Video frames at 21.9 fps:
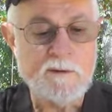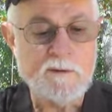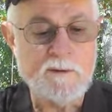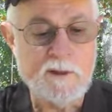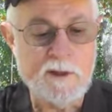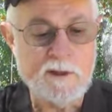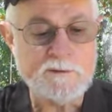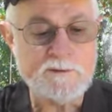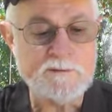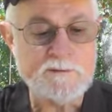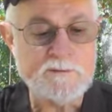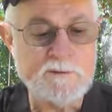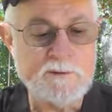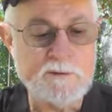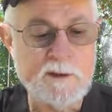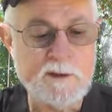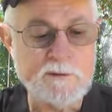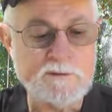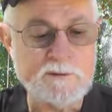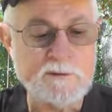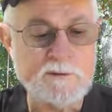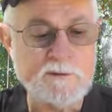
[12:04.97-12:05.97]
That's
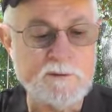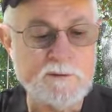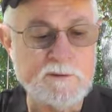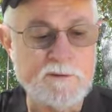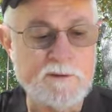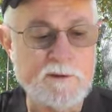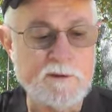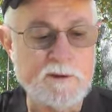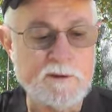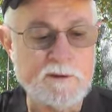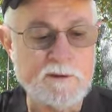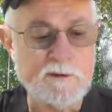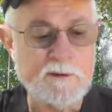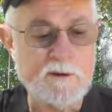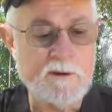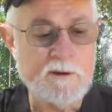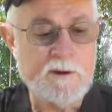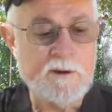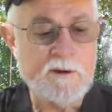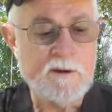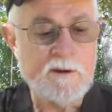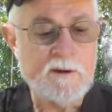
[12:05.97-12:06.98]
a good thing.
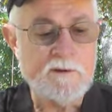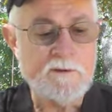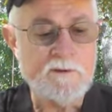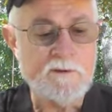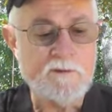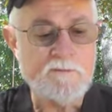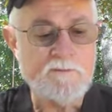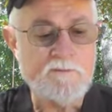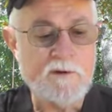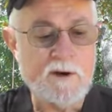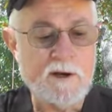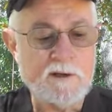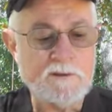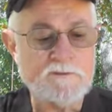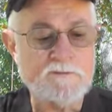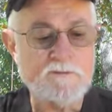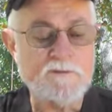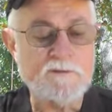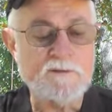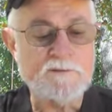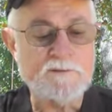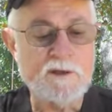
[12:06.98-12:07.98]
Your
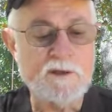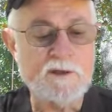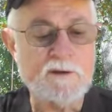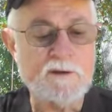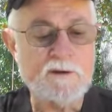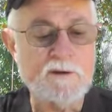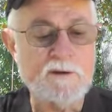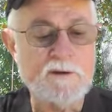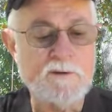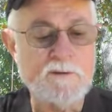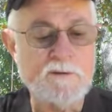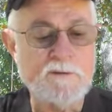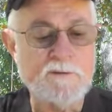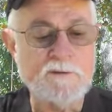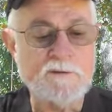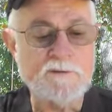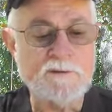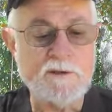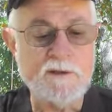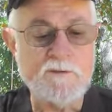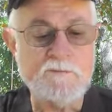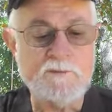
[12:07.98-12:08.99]
phosphorus at
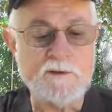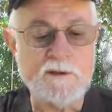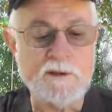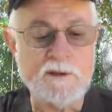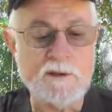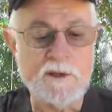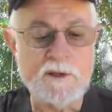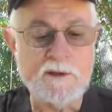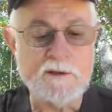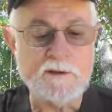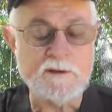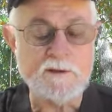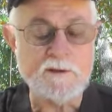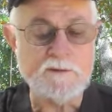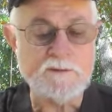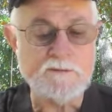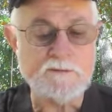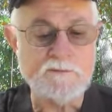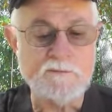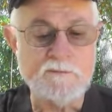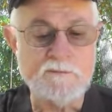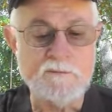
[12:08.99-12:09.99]
178
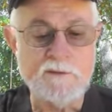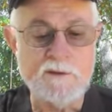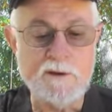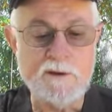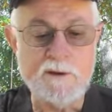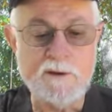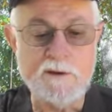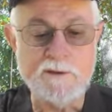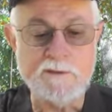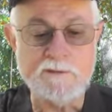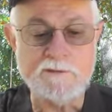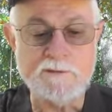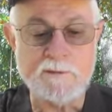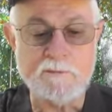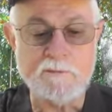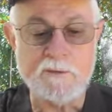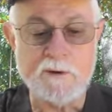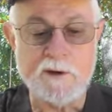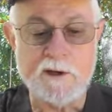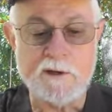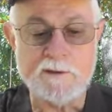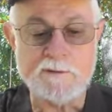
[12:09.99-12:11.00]
is really
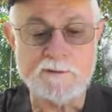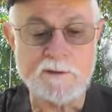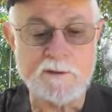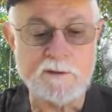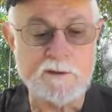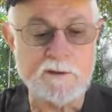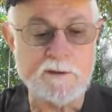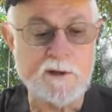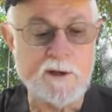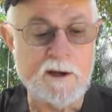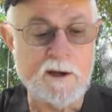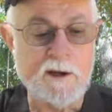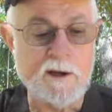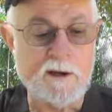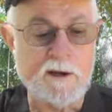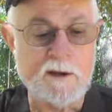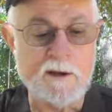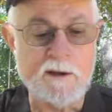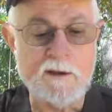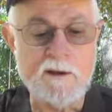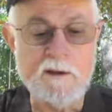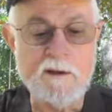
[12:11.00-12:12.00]
surprisingly
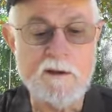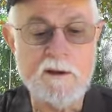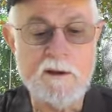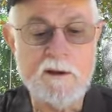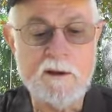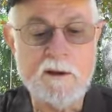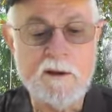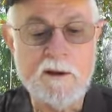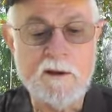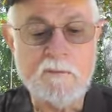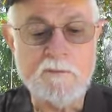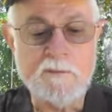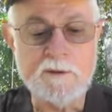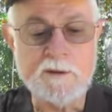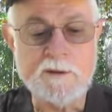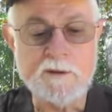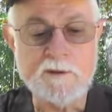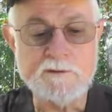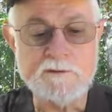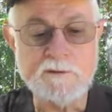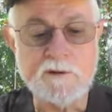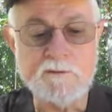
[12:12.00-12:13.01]
high,
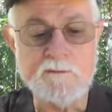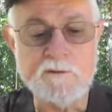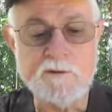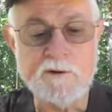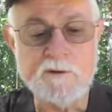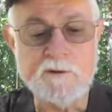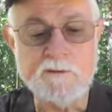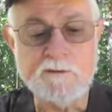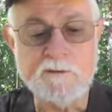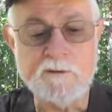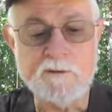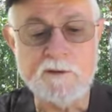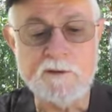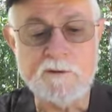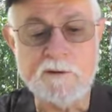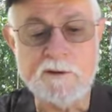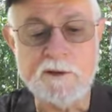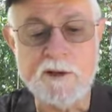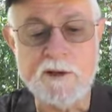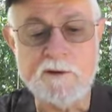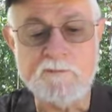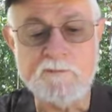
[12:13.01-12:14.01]
because over here you
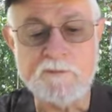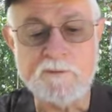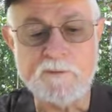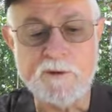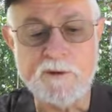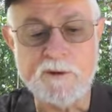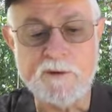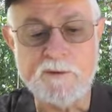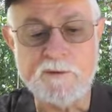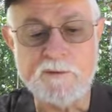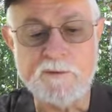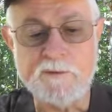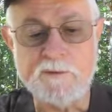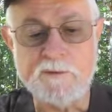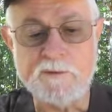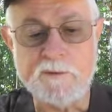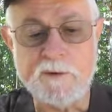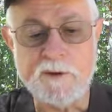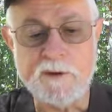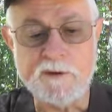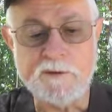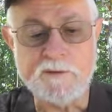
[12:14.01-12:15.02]
only have
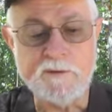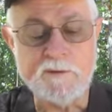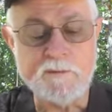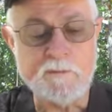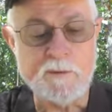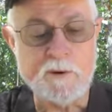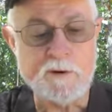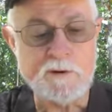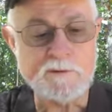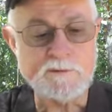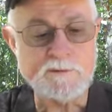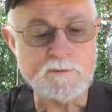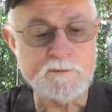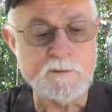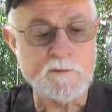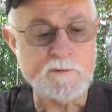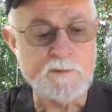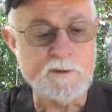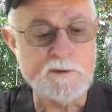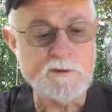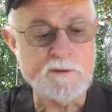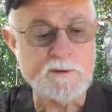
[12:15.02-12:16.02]
322 parts per
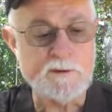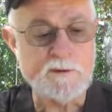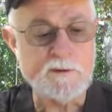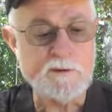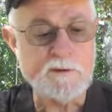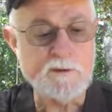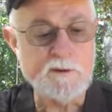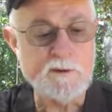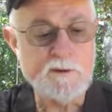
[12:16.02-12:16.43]
million.